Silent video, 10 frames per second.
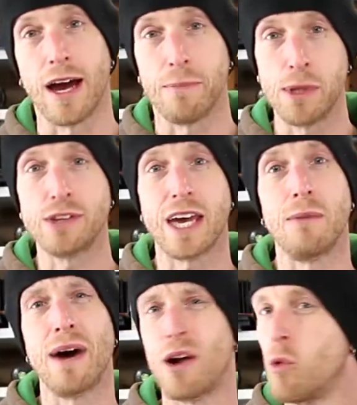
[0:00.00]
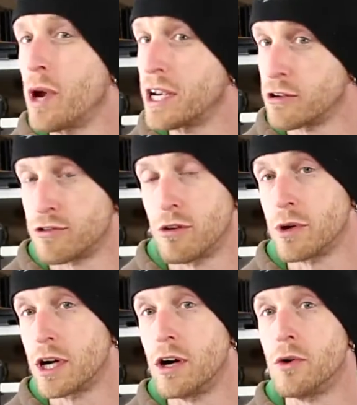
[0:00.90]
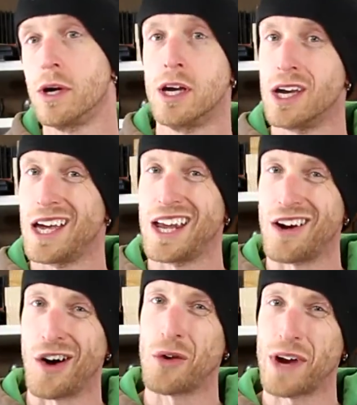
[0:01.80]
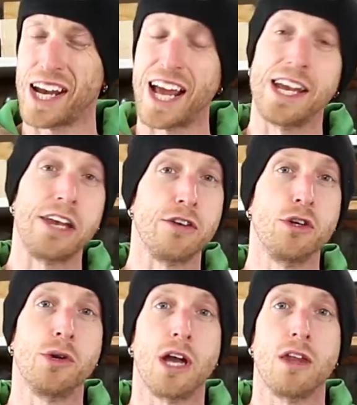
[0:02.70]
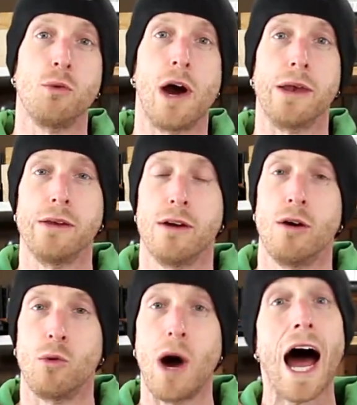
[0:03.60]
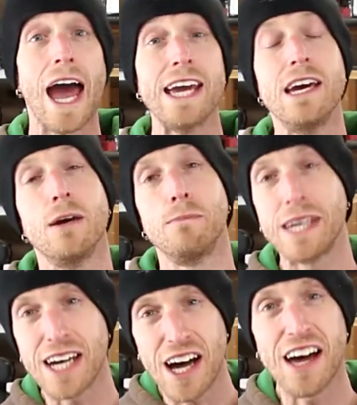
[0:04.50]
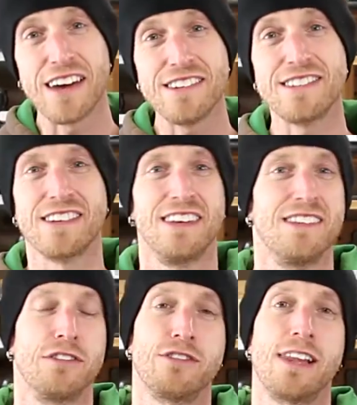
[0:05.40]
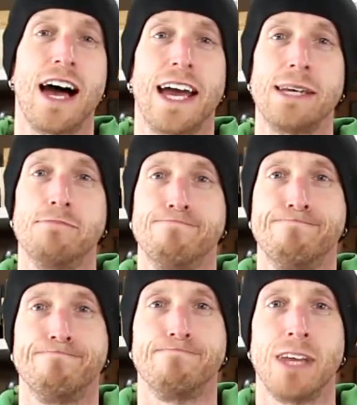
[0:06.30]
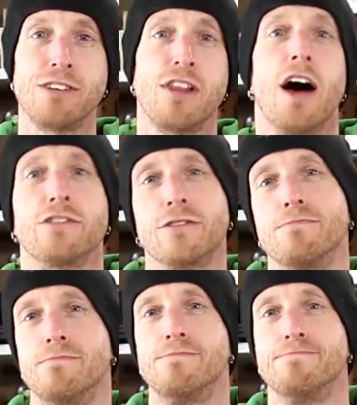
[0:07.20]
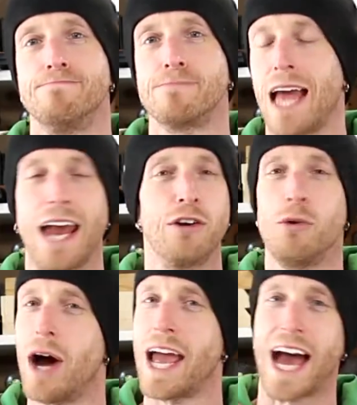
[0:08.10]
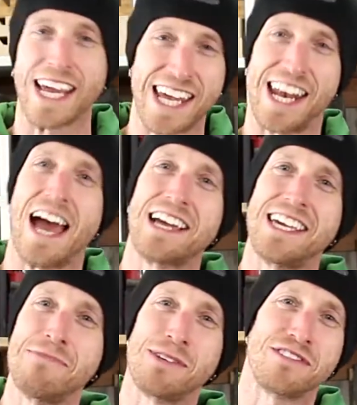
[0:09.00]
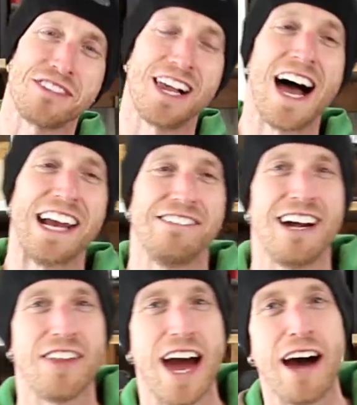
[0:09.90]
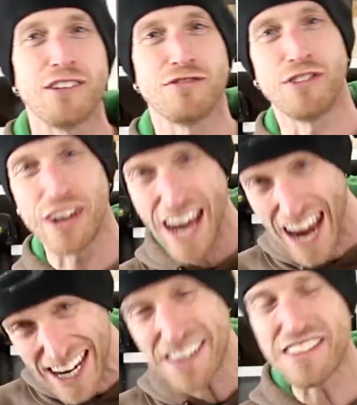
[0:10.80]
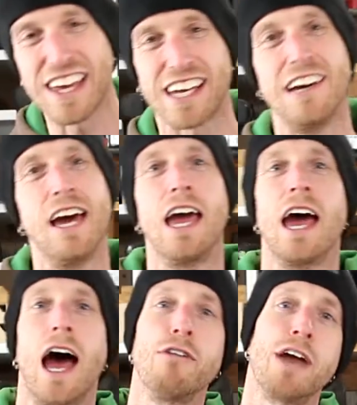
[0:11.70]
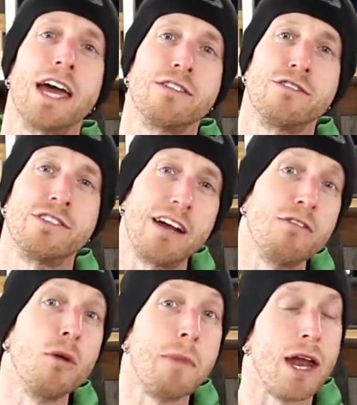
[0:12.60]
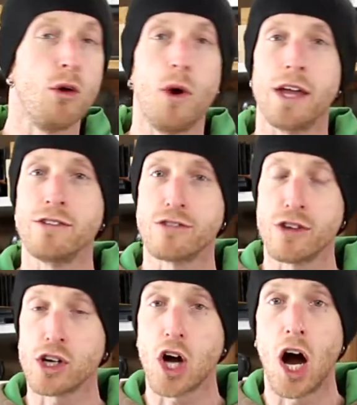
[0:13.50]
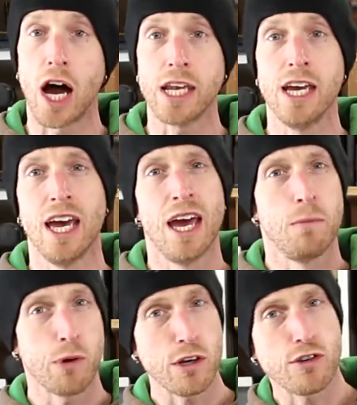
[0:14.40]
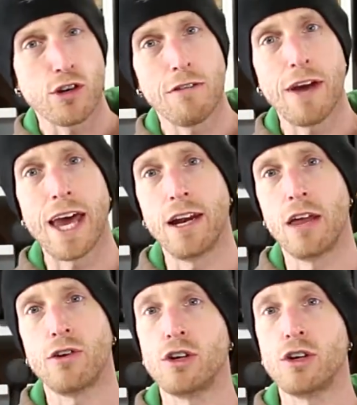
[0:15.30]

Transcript: I built that about a week or so ago, and already I need to do another one. Why? Because the slide, it's lost. I don't know why. I cannot keep a slide around the house for anything. I've had several metal ones, they're gone. Pretty sure I've had another